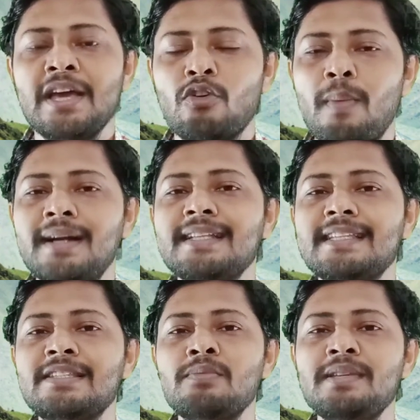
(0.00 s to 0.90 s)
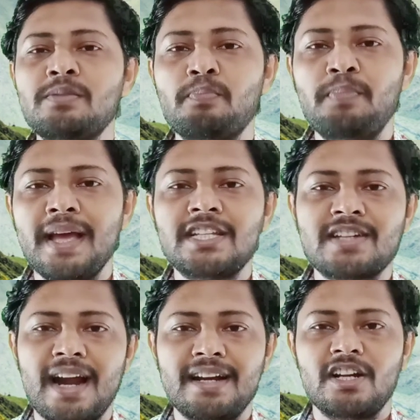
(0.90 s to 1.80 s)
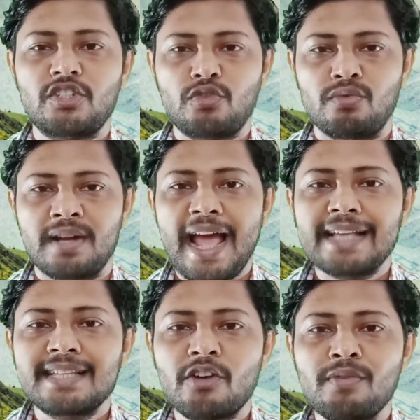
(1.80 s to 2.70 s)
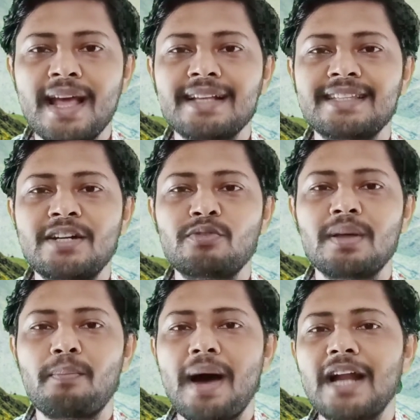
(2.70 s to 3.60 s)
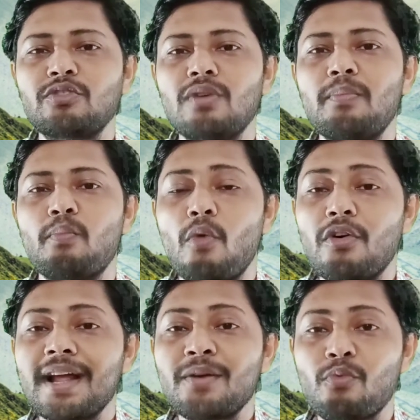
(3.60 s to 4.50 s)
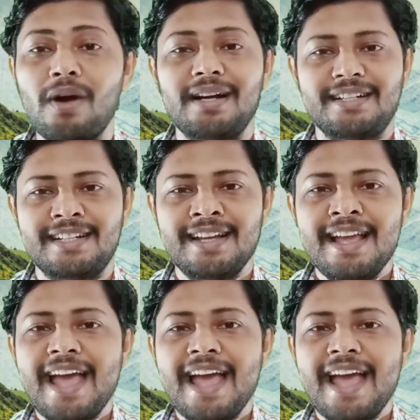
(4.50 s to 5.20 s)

Romanticism is best understood as a reaction to the birth of modern world